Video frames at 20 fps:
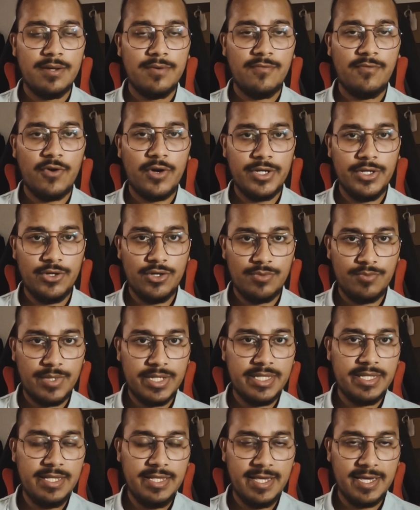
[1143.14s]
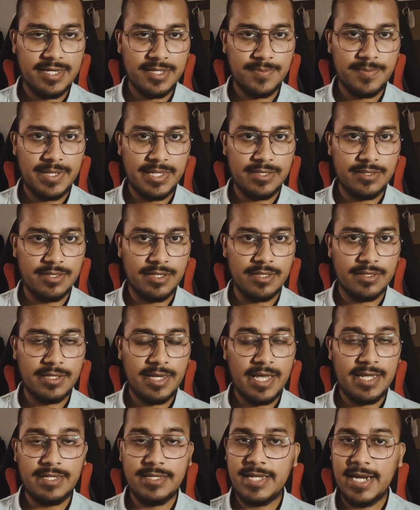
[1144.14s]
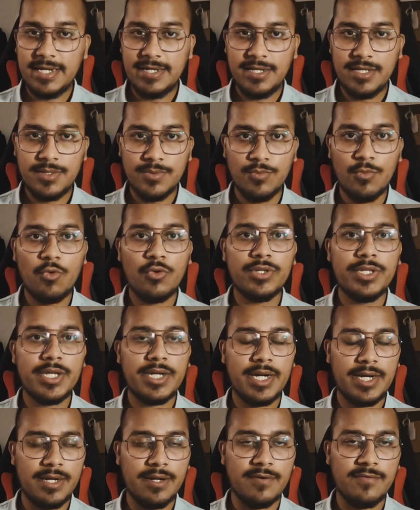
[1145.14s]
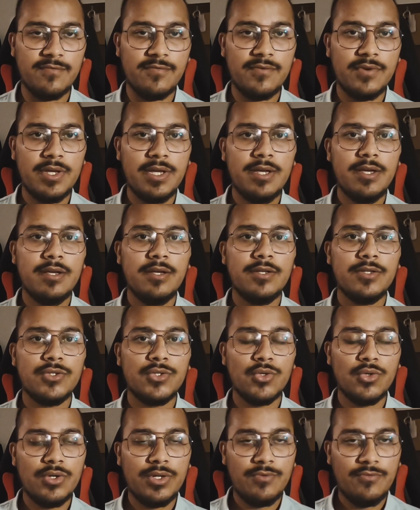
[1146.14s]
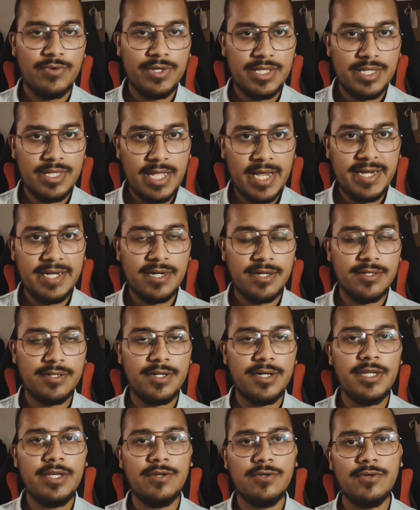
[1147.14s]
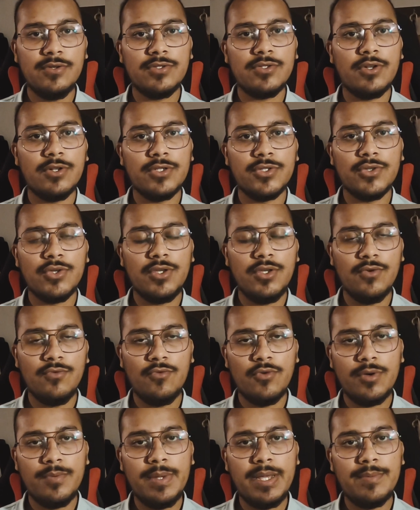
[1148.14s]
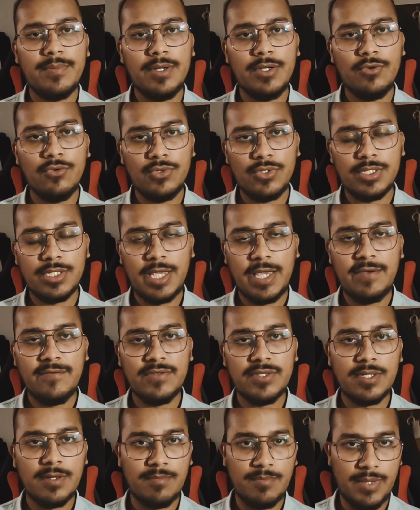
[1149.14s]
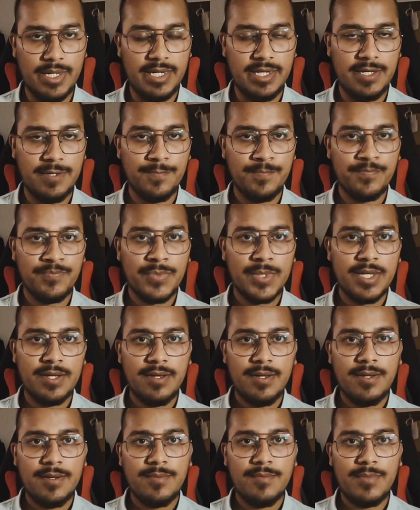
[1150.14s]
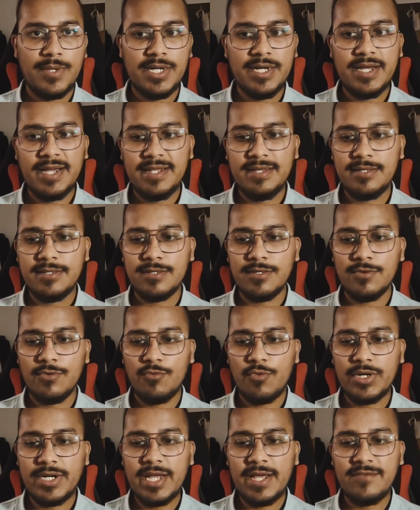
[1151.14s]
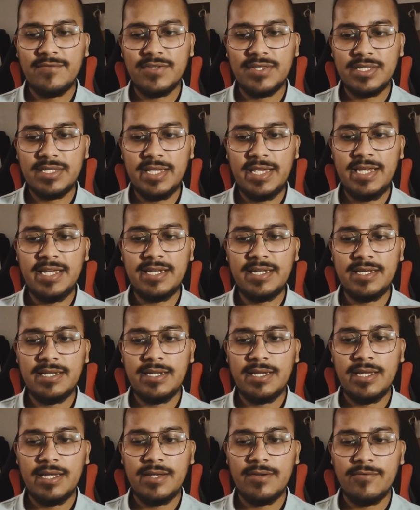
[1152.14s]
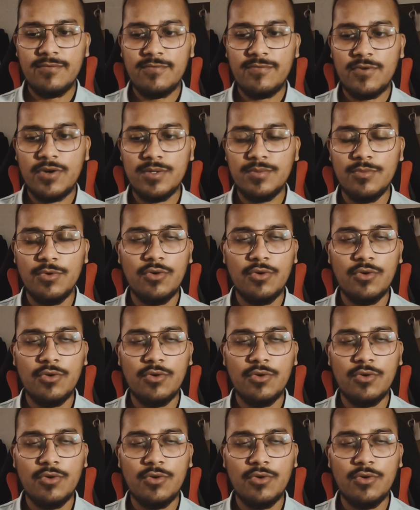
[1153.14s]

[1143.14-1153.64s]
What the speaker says: for your monthly expenses, and that is more than enough. So with 900 euros also you would be able to save some money. But guys, what I have seen for